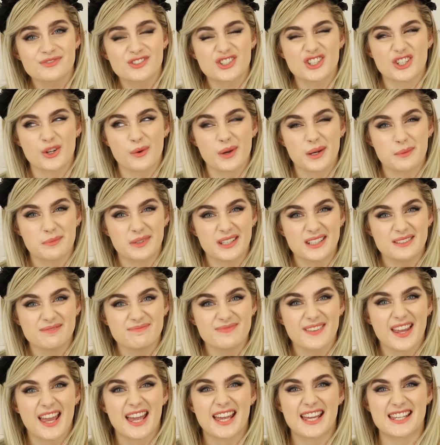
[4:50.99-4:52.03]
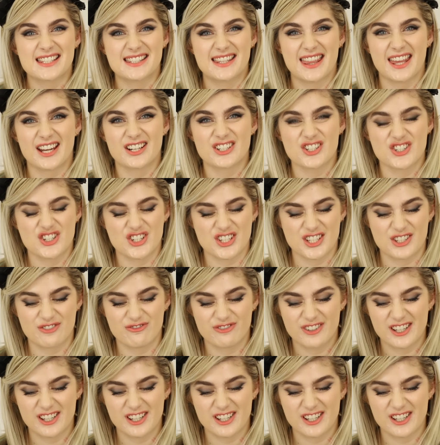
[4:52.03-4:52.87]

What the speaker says: Do you know what I mean? Because they are just